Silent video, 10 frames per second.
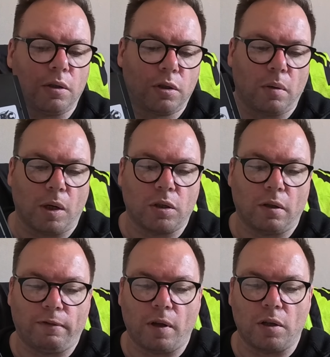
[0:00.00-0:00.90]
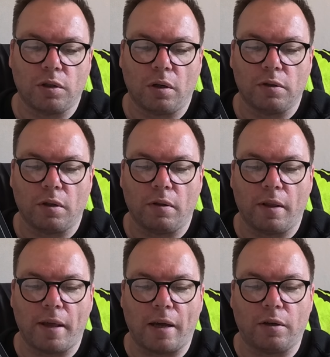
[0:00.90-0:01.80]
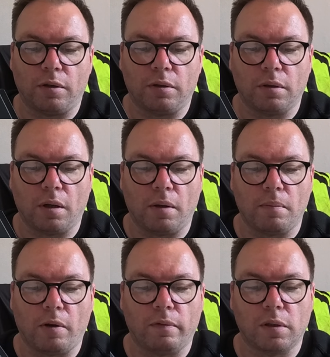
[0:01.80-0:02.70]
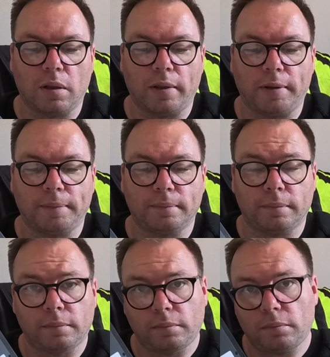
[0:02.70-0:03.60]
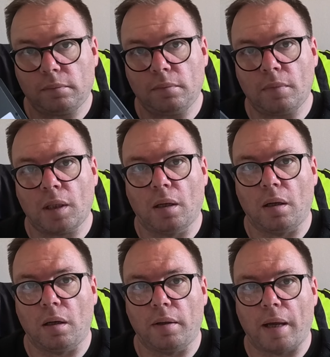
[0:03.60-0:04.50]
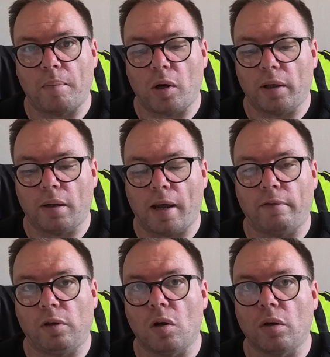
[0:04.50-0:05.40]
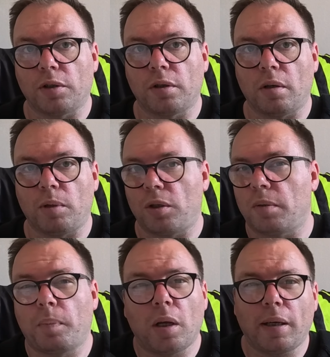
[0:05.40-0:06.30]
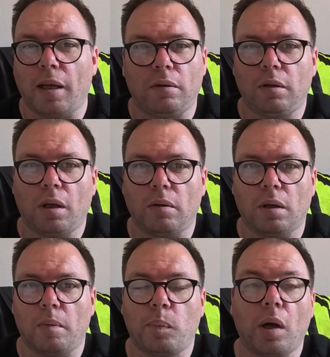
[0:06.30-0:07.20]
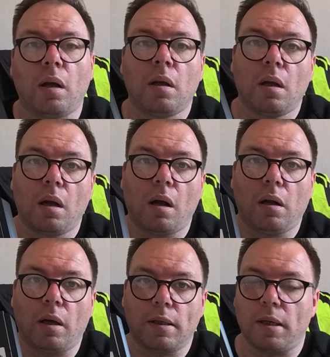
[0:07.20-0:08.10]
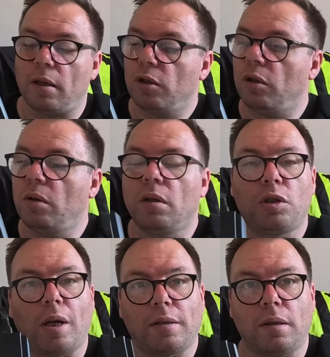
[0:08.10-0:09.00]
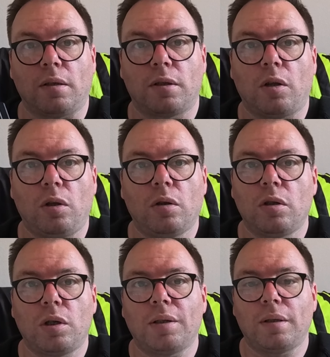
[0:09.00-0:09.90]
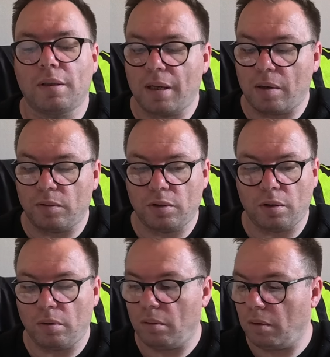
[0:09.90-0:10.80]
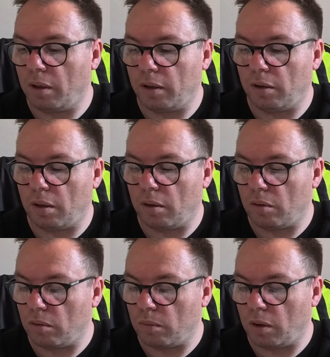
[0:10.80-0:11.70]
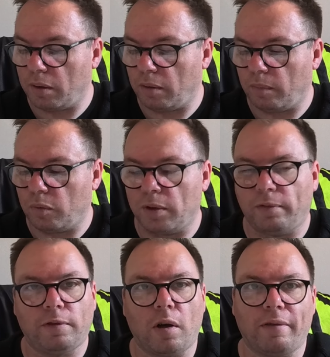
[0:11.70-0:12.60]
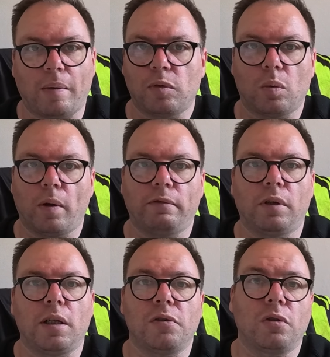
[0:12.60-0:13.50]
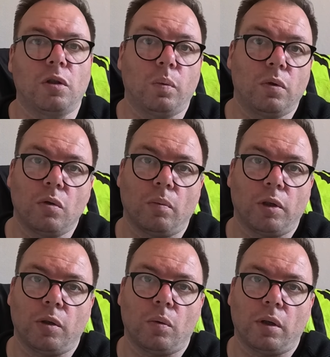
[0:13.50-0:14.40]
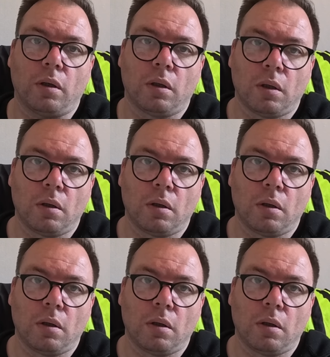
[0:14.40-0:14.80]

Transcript: too much of the fast charge, and that could obviously that might have longer term issues. But again, you don't know. But like I said, you can adjust this, so you can adjust this down to, like, you know, the normal, I know, was it 5 amps or whatever it is that you would normally do on a